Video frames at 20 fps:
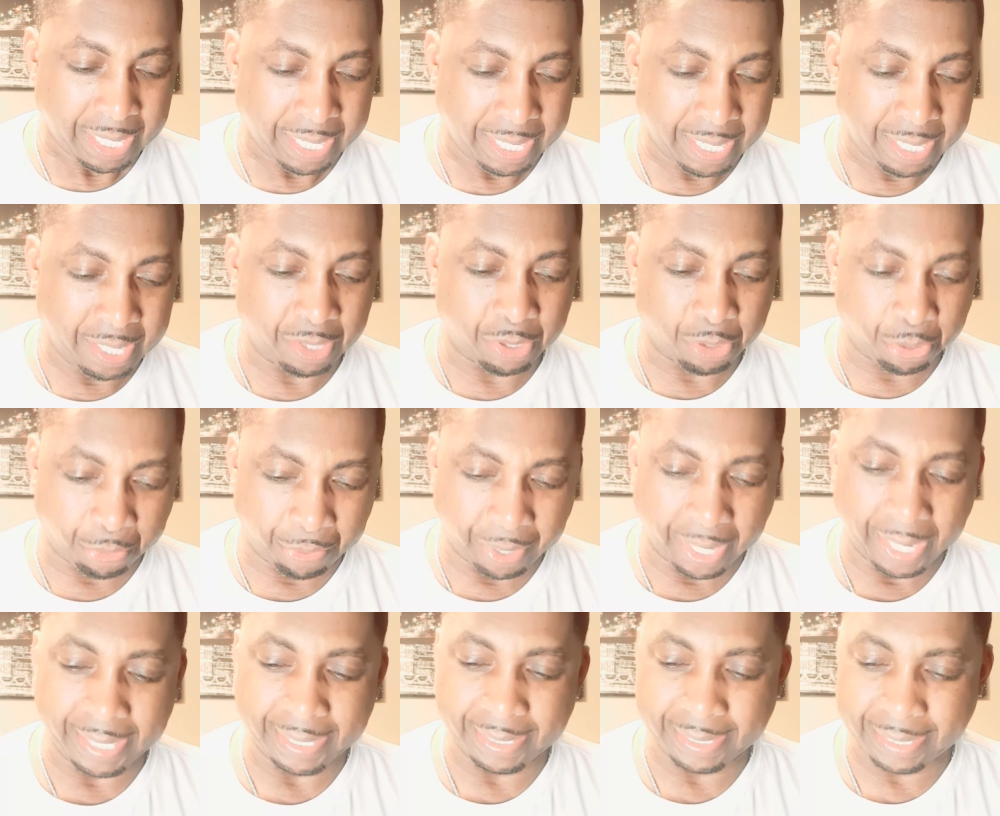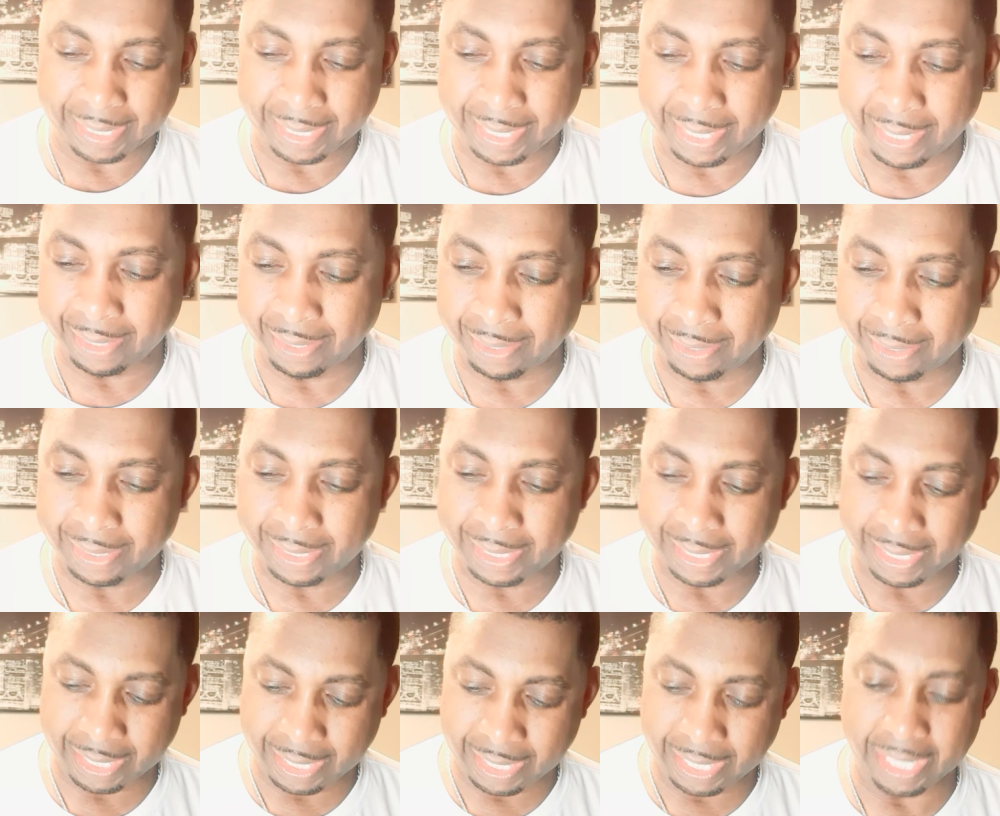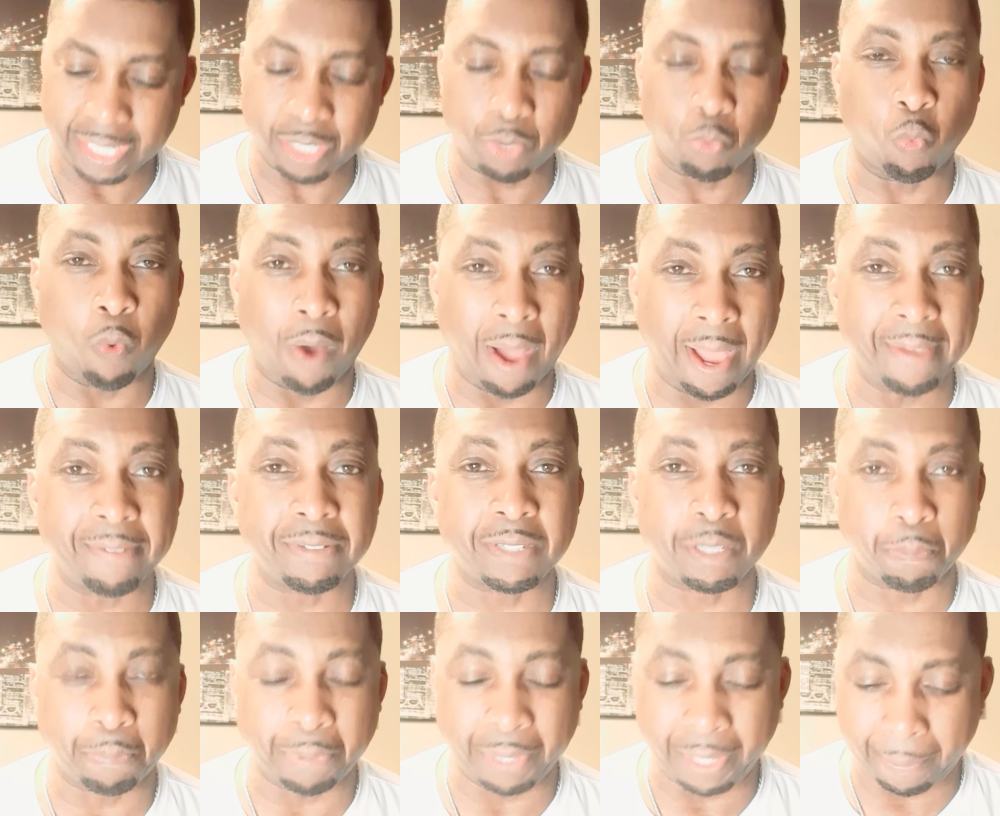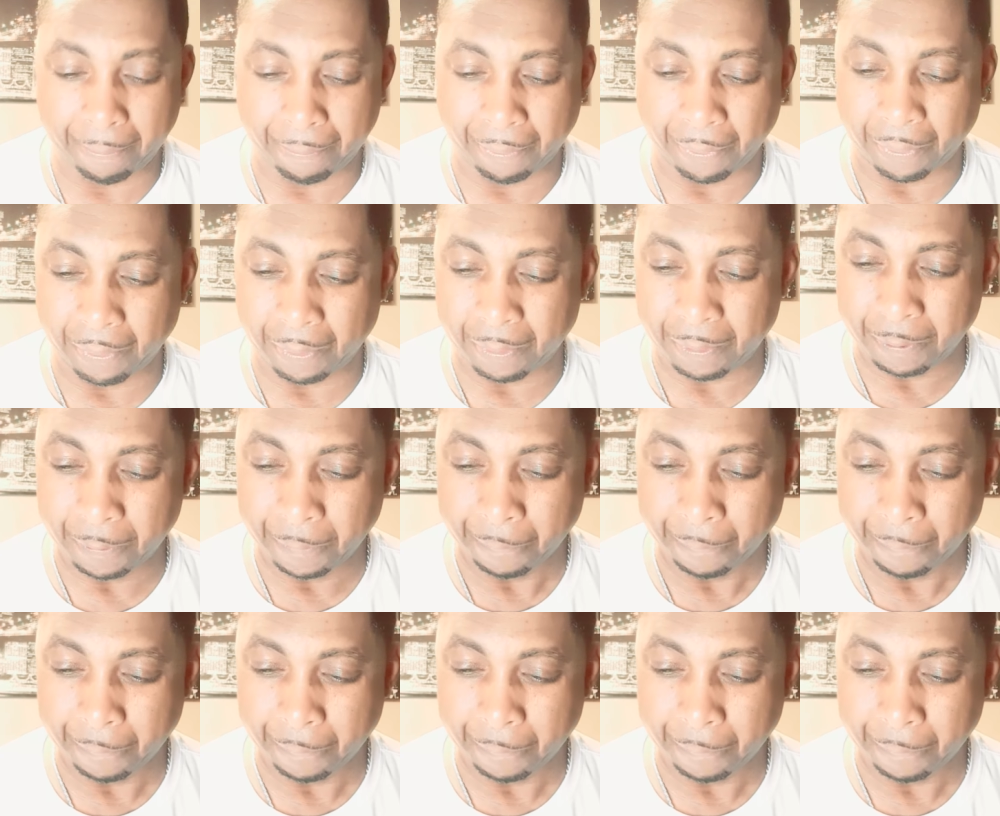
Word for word: he threatened to kill the, his wife's people.